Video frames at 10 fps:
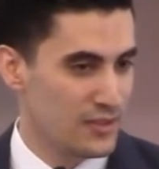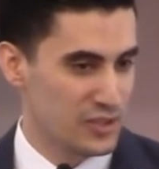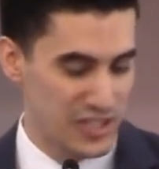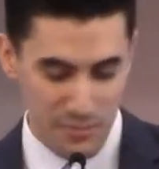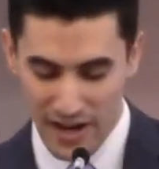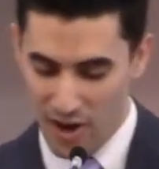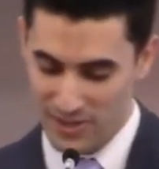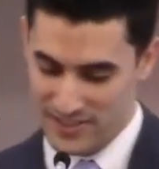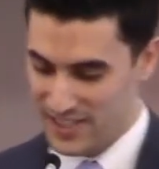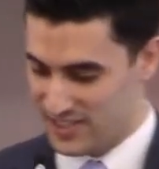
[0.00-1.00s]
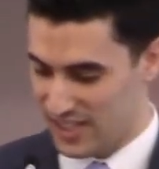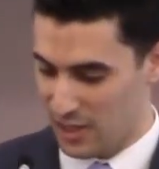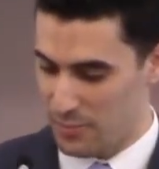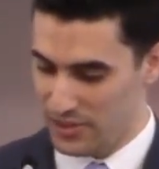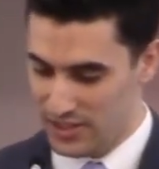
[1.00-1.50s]
Do you need my artistic
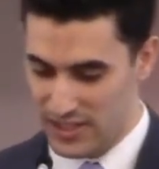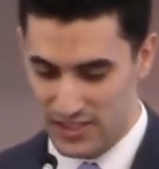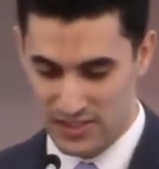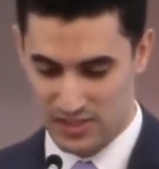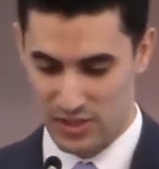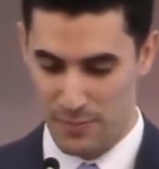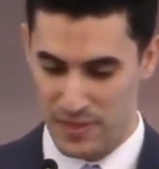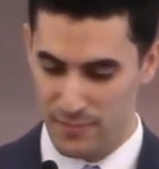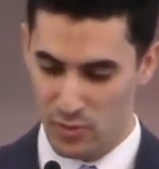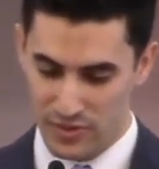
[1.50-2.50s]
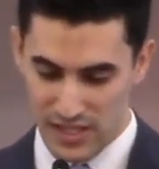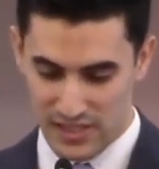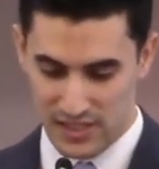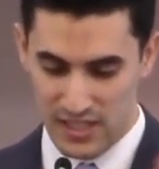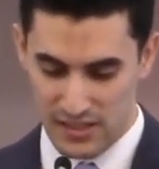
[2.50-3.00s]
abilities so that people, when they
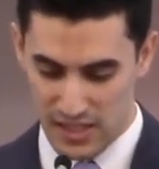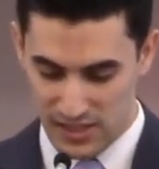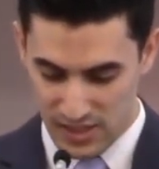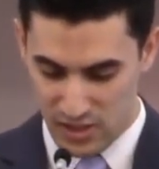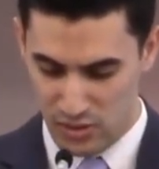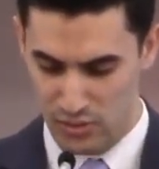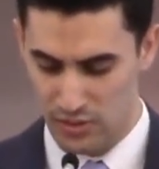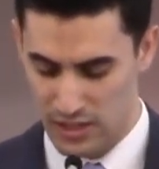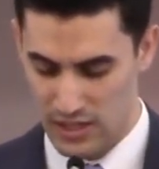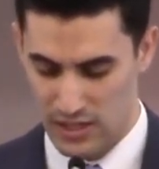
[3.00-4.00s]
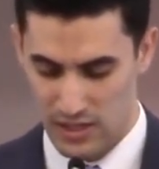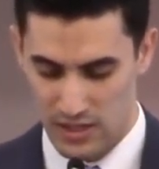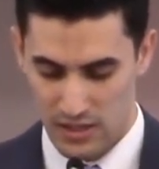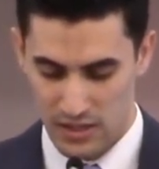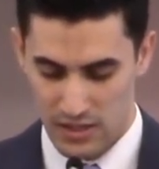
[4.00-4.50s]
see it, they see you?
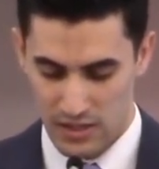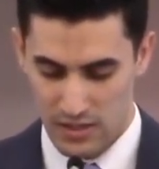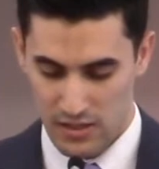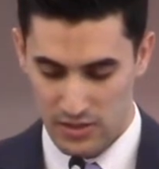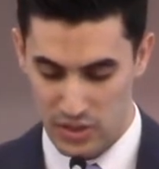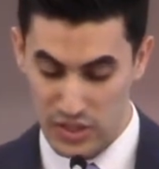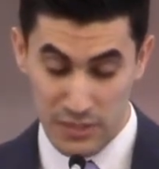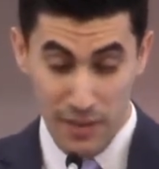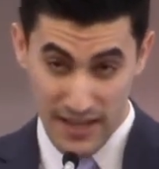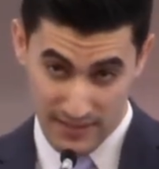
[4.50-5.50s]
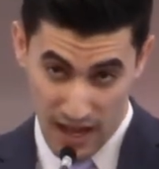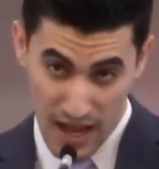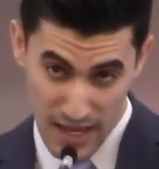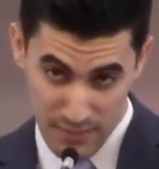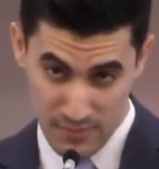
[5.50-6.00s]
Do you need my
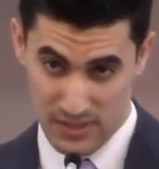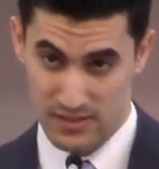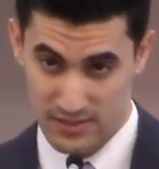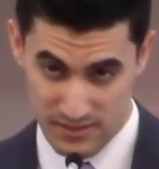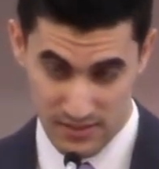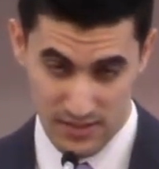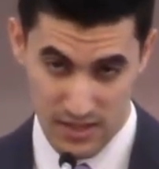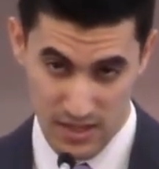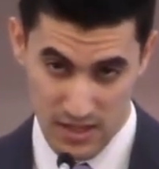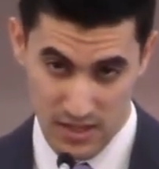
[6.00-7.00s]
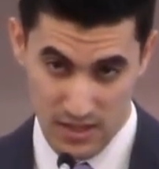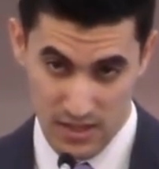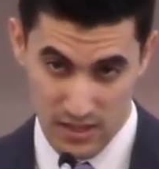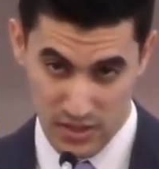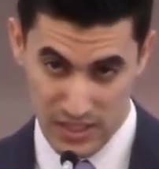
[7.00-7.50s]
time?
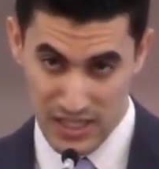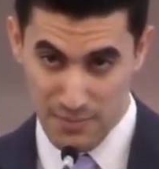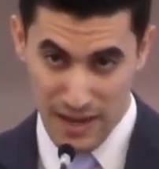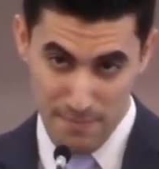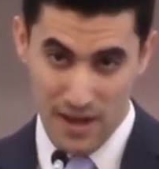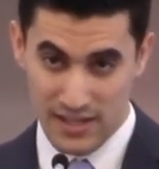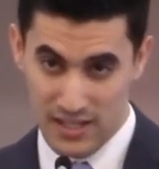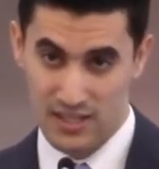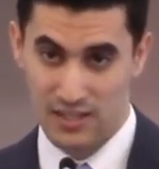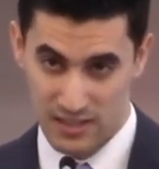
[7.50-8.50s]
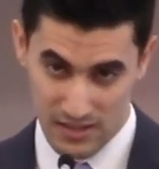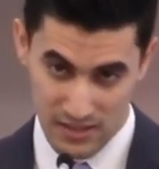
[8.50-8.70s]
Do you need my money?